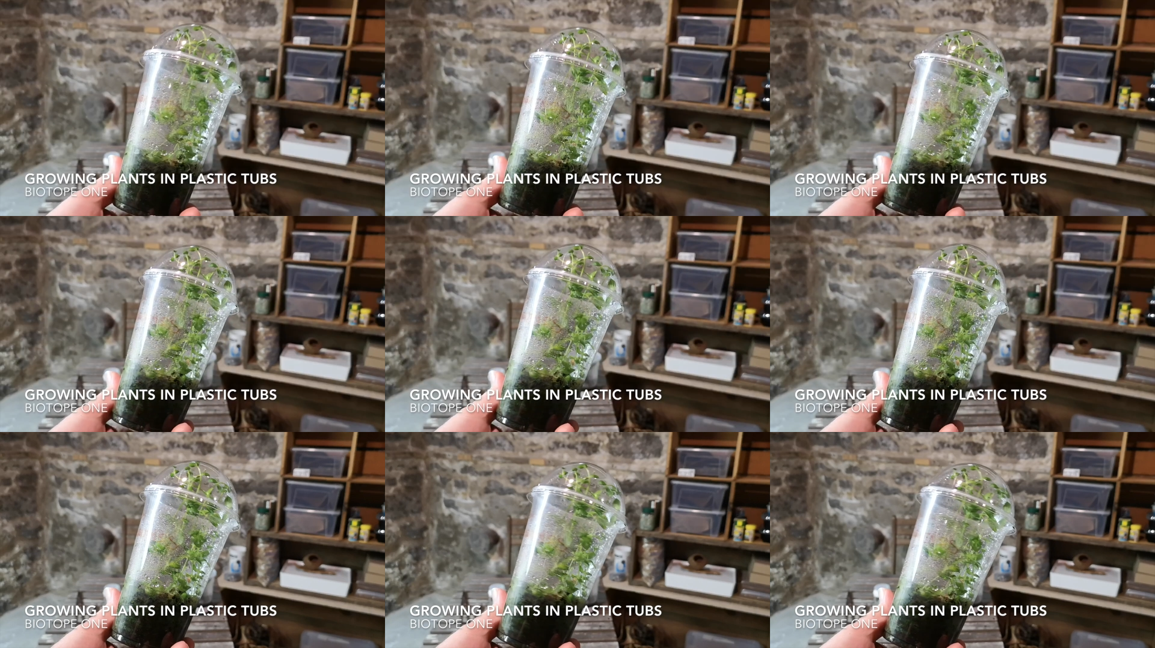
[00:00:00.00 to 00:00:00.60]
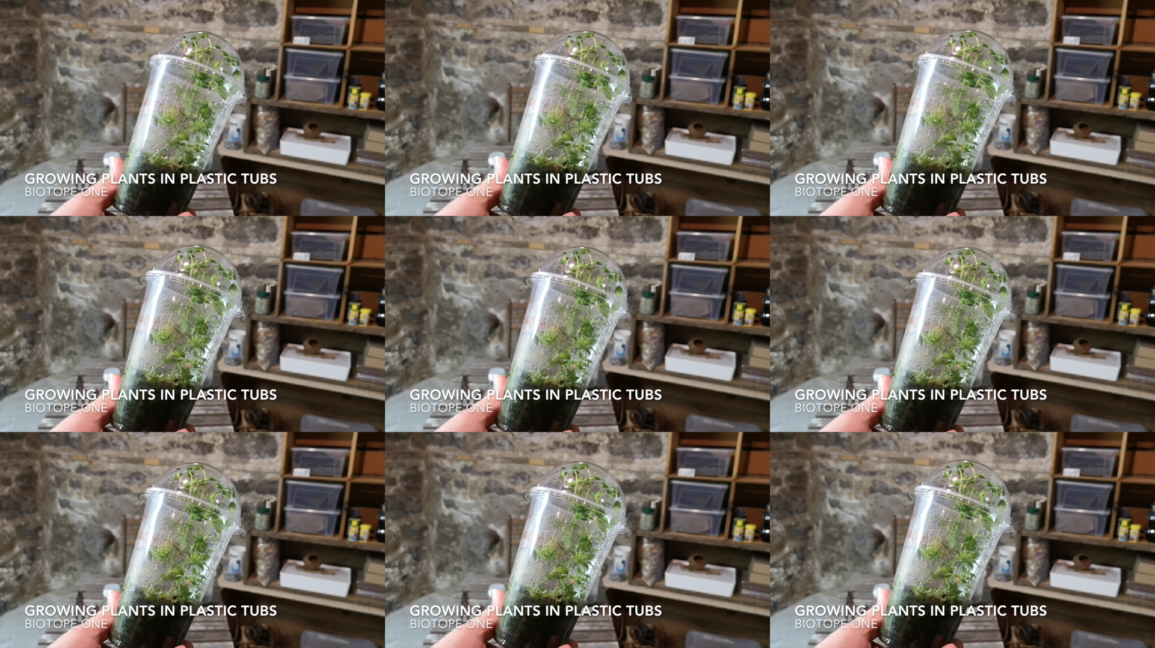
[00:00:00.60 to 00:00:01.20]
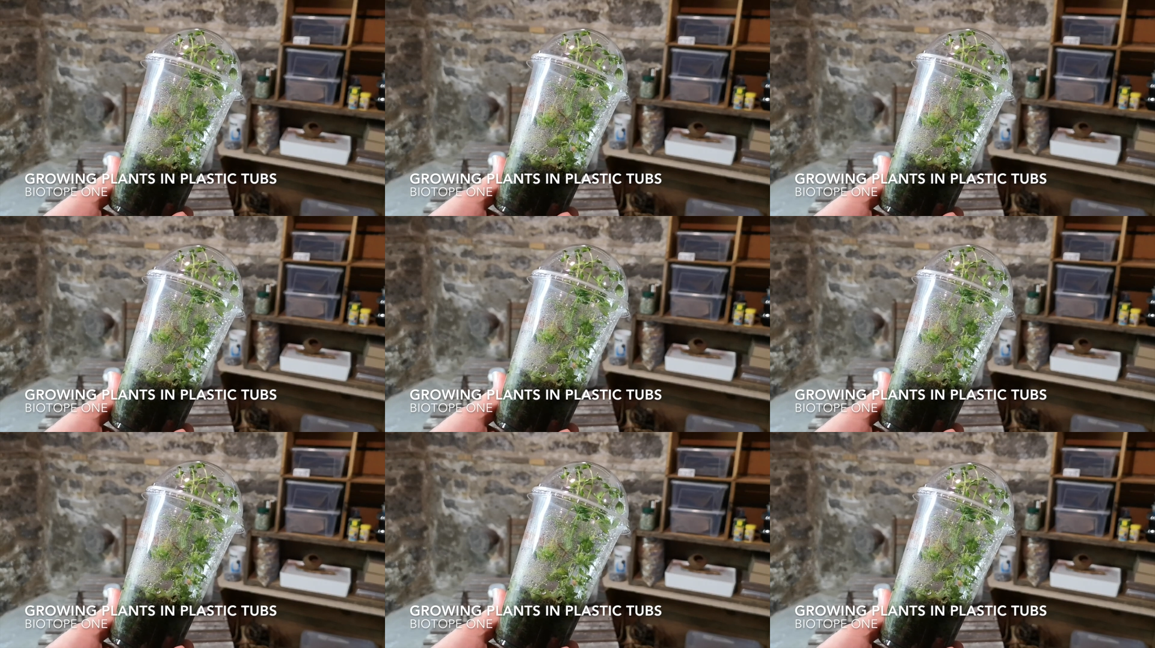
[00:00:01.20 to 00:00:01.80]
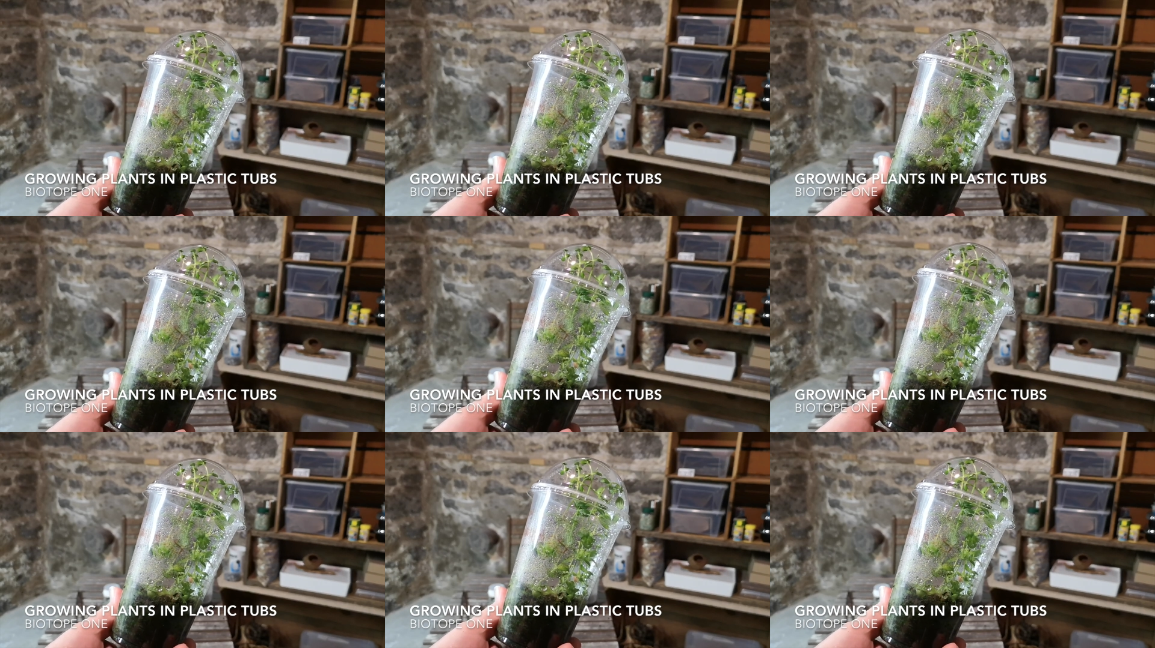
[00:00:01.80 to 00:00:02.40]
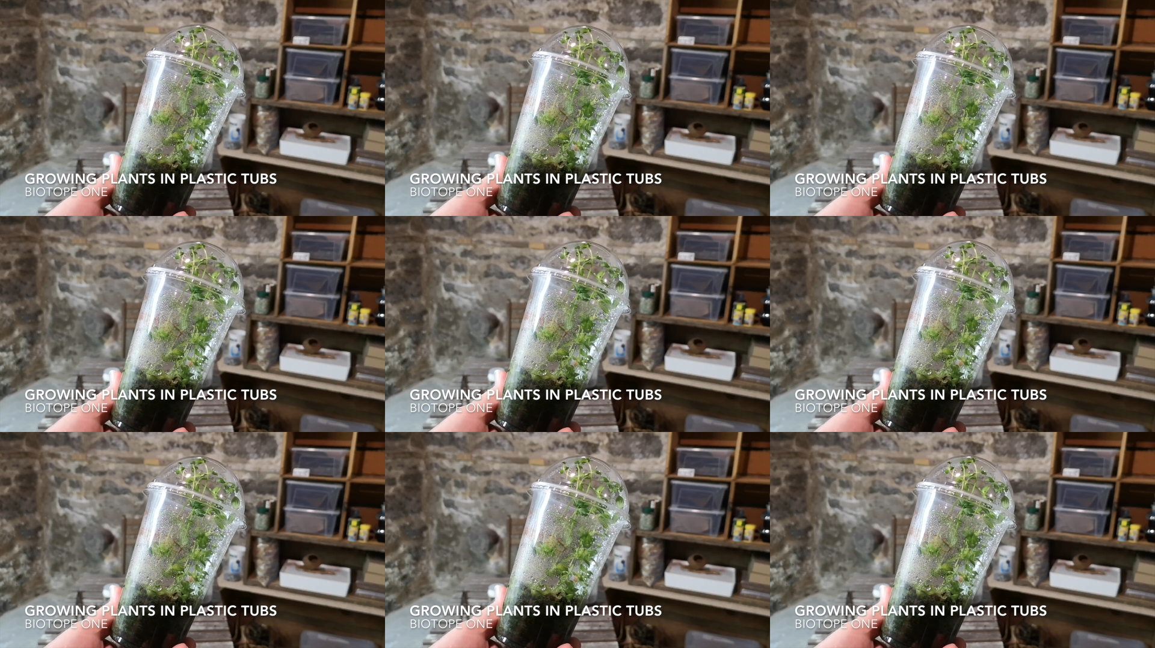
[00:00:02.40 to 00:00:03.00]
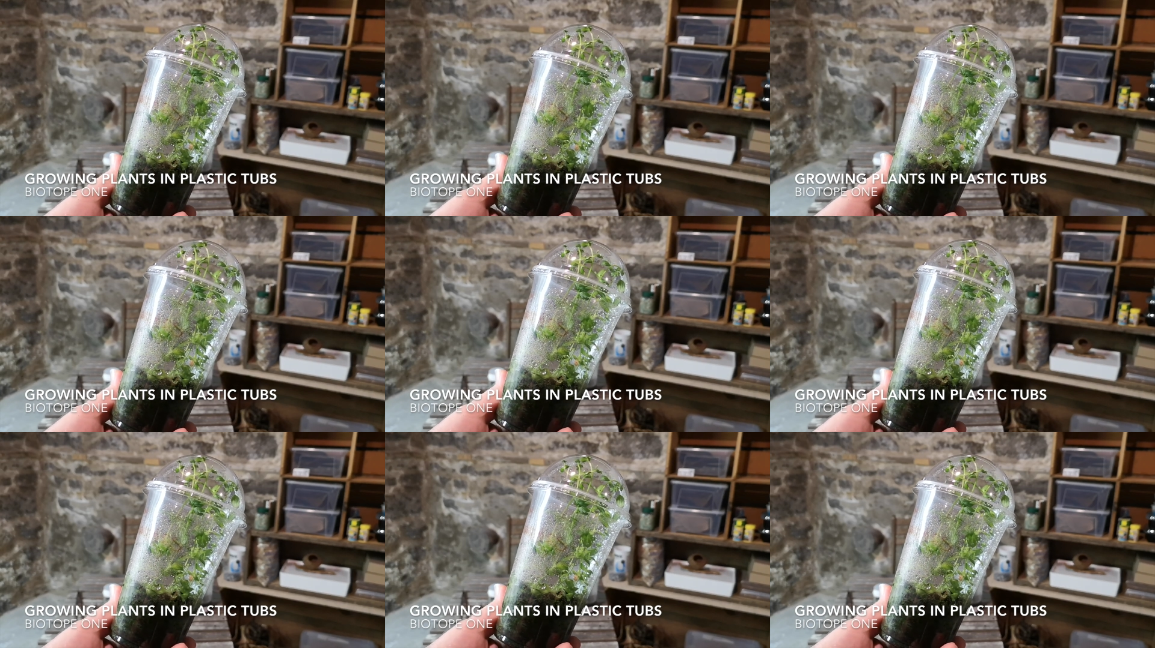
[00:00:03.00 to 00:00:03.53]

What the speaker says: [unreadable: no face in view]